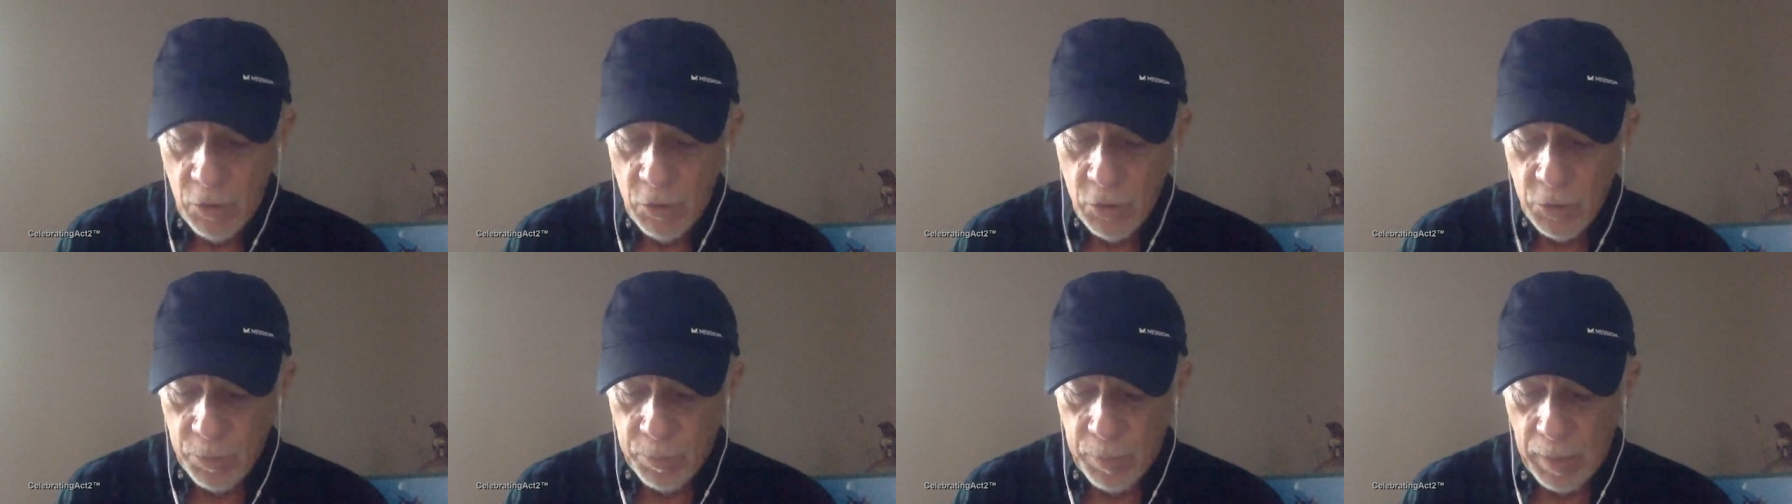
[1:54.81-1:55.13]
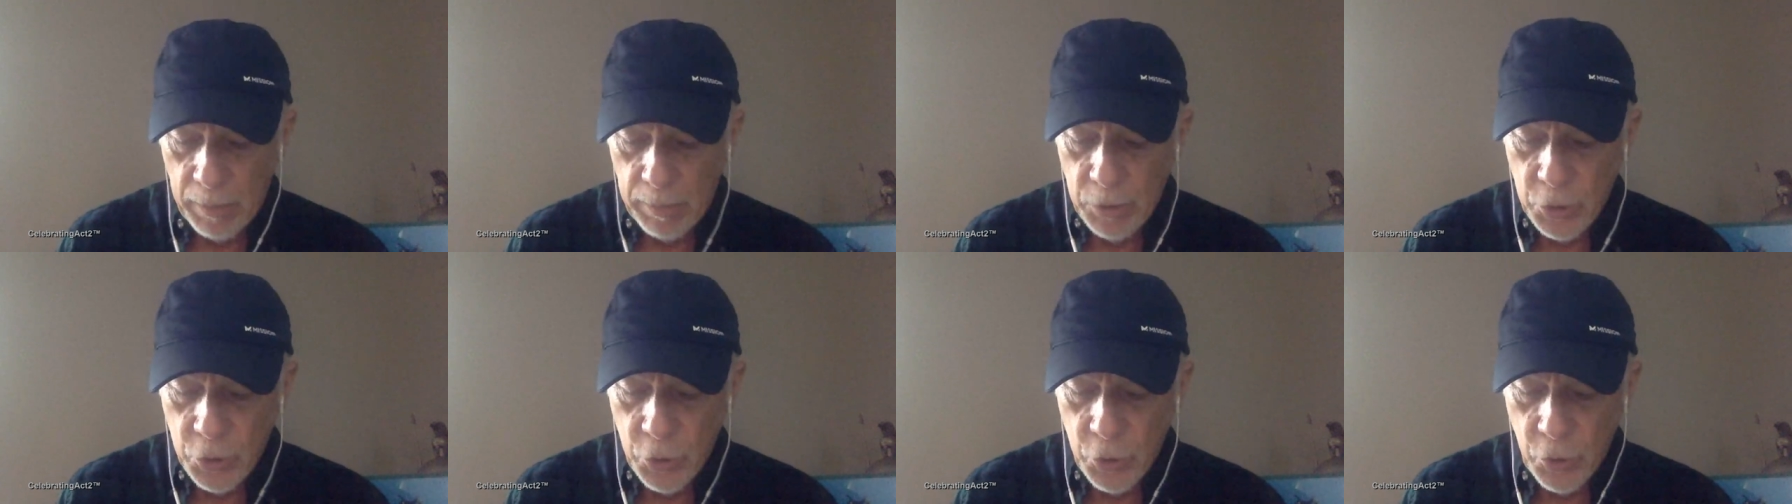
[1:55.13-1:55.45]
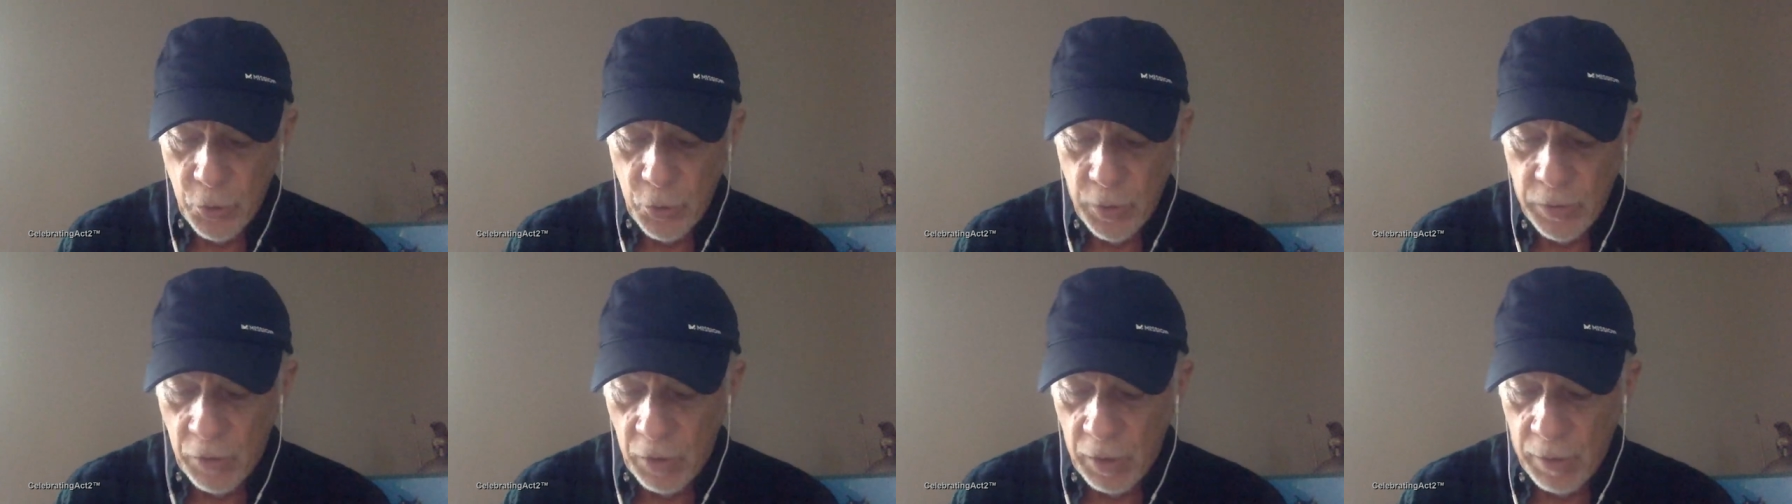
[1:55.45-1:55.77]
who's a
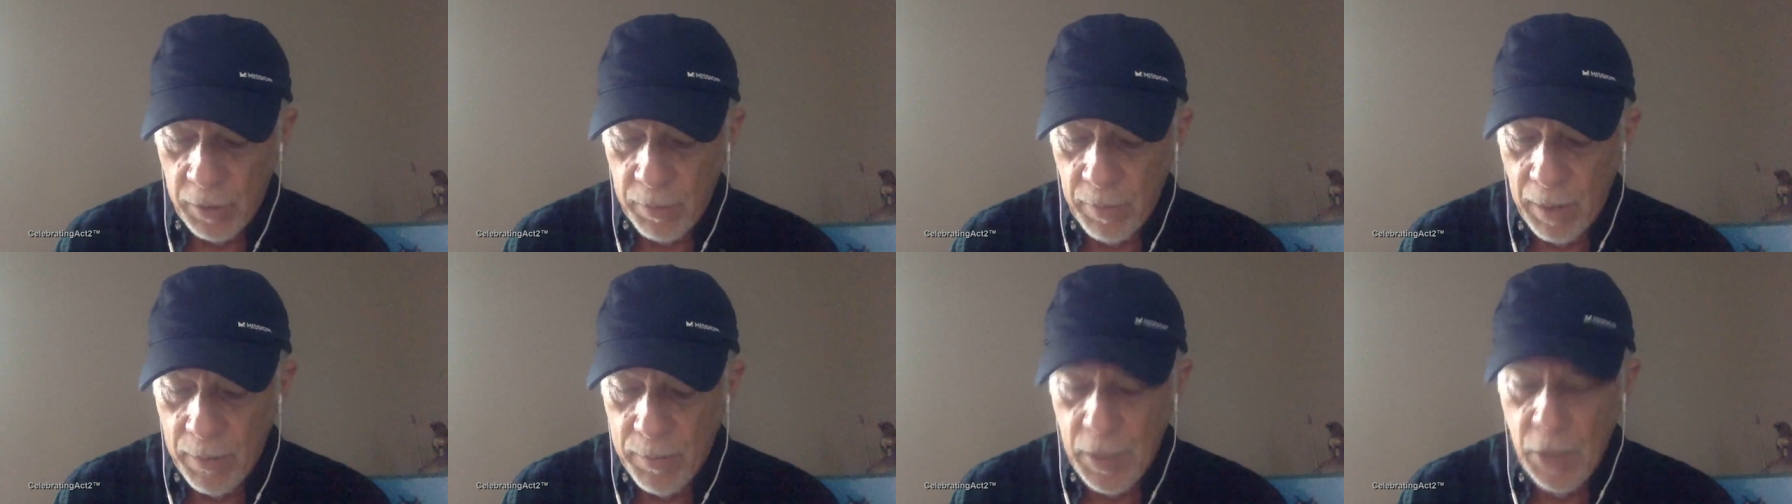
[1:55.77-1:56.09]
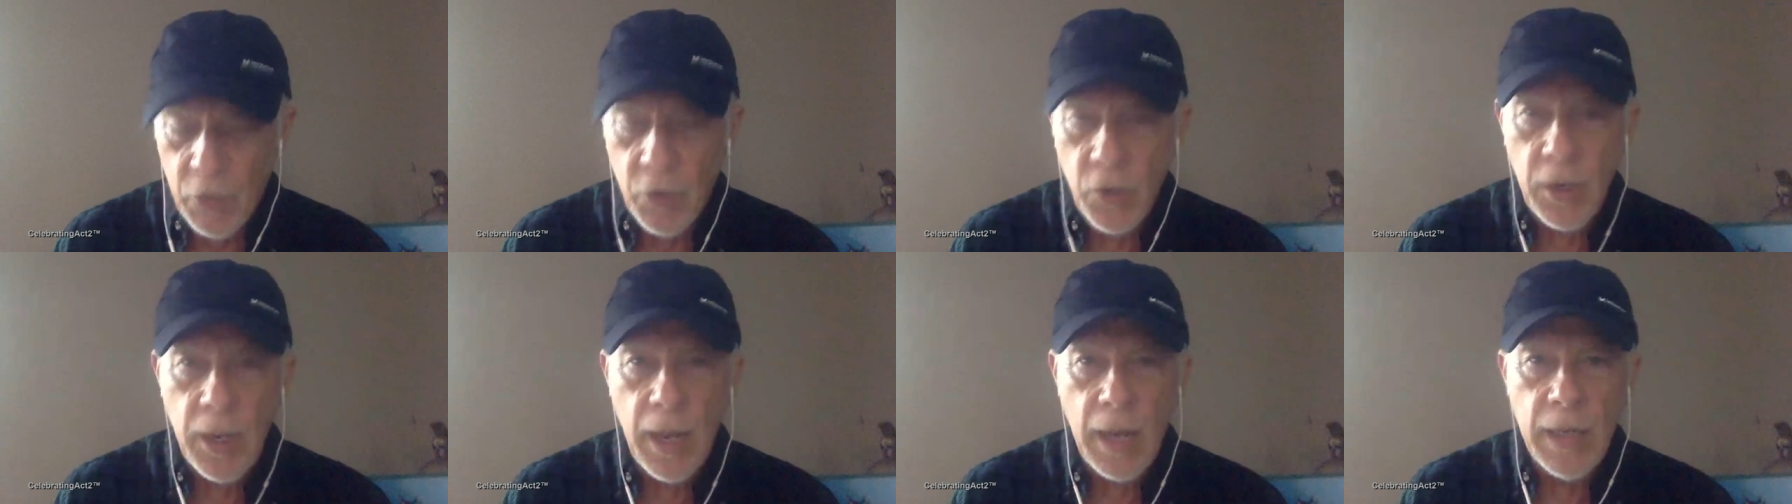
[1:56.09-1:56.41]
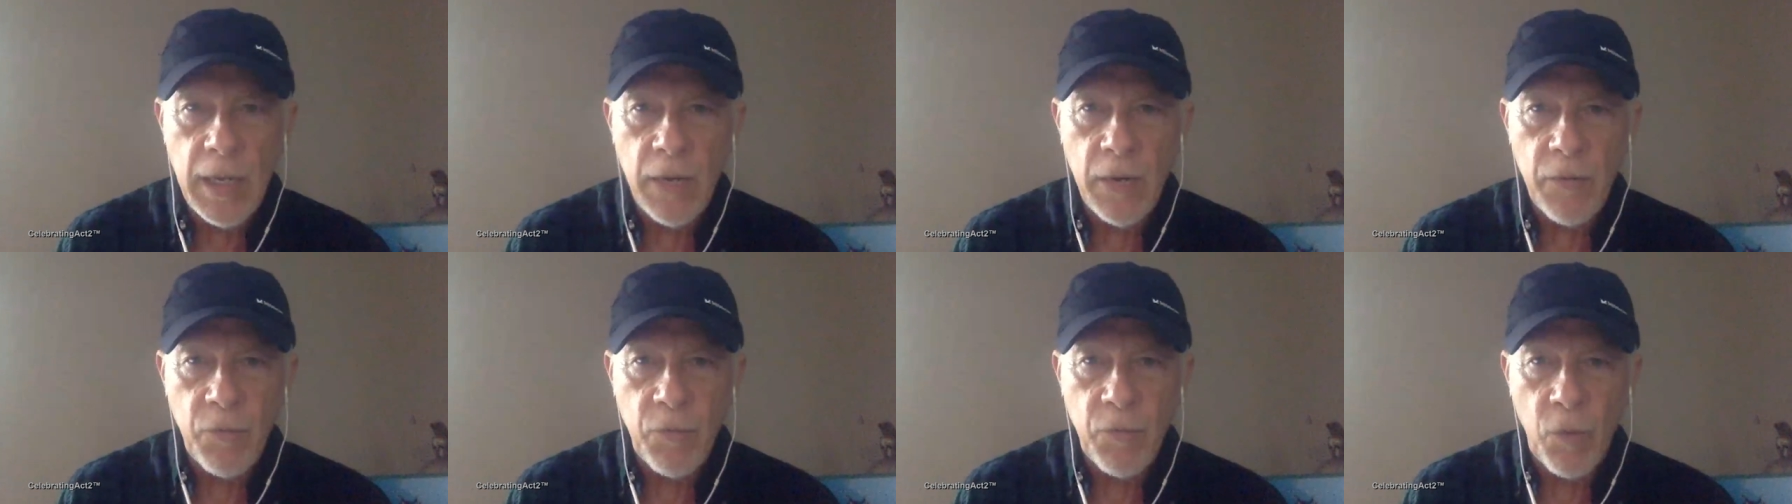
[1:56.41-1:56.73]
publisher. He thought it might be a good
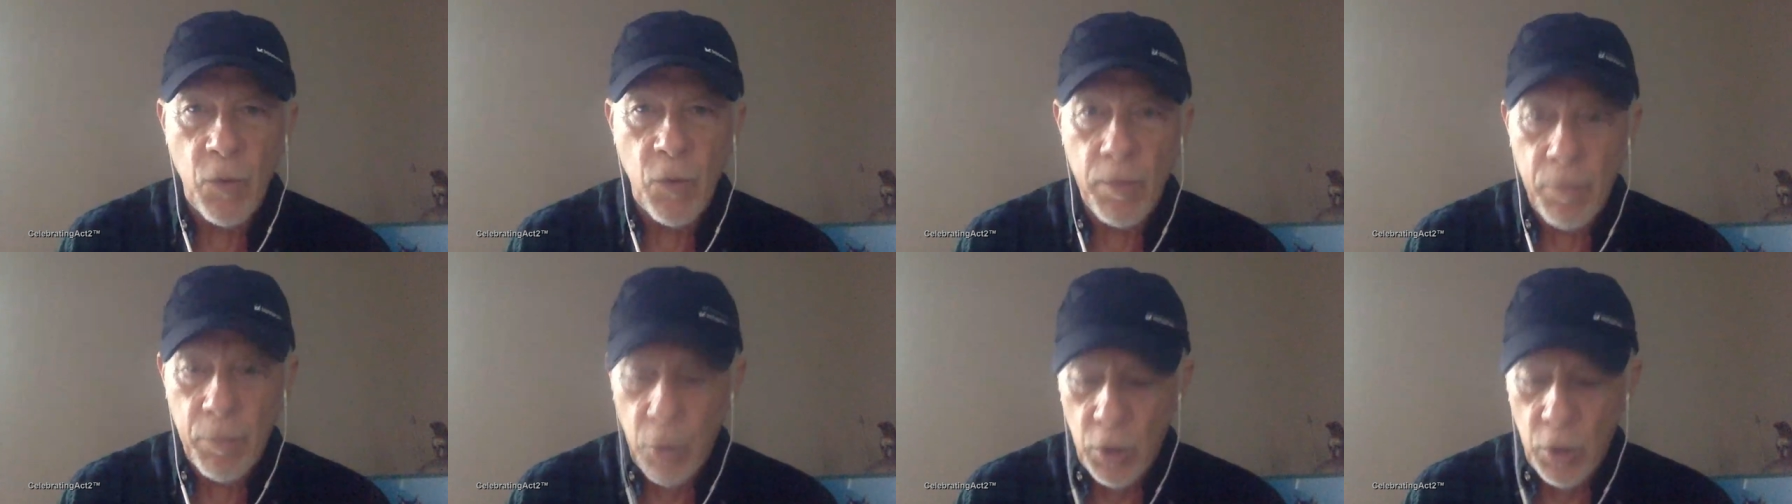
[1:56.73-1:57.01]
idea for a